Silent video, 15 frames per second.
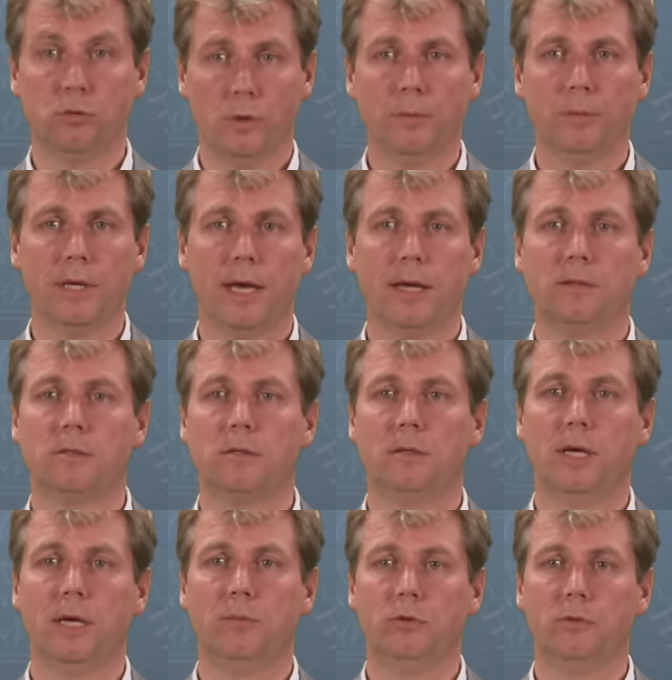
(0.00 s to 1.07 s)
You will be
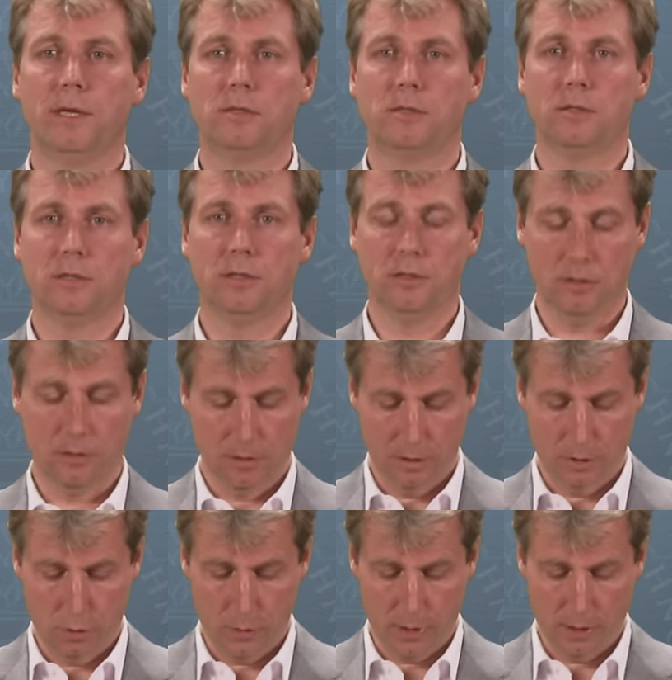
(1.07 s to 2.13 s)
able to answer
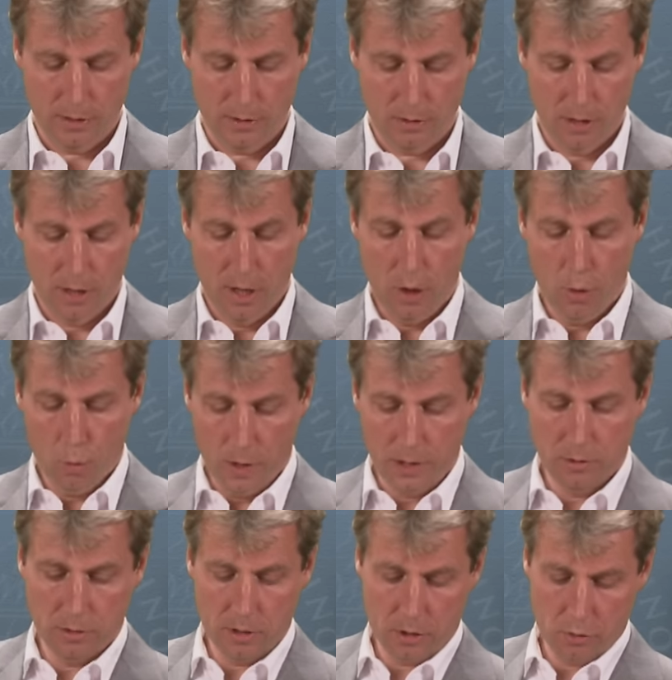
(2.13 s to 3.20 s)
these questions
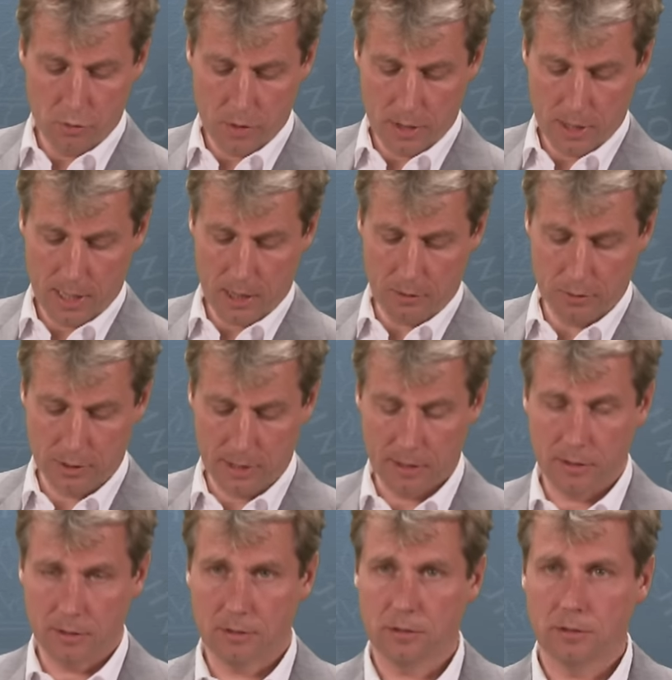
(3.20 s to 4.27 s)
when you know
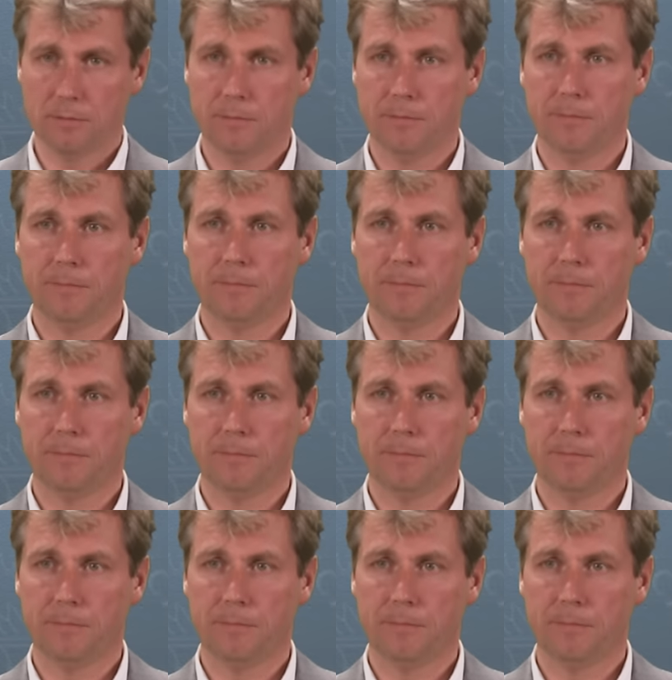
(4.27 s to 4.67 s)
aerostatics.